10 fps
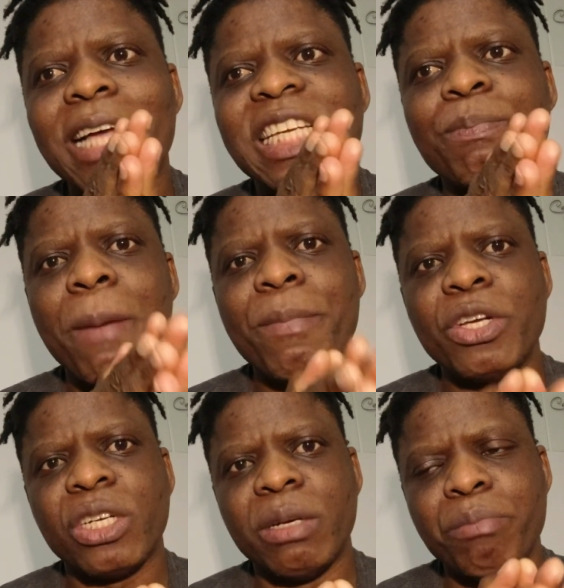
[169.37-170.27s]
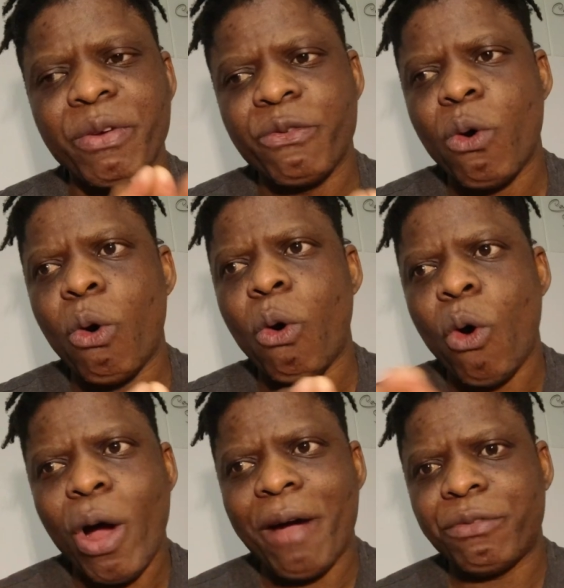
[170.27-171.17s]
ask permission before
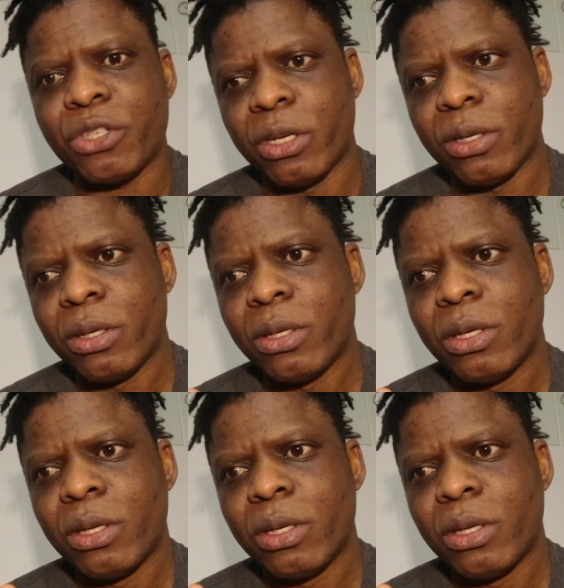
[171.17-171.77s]
or after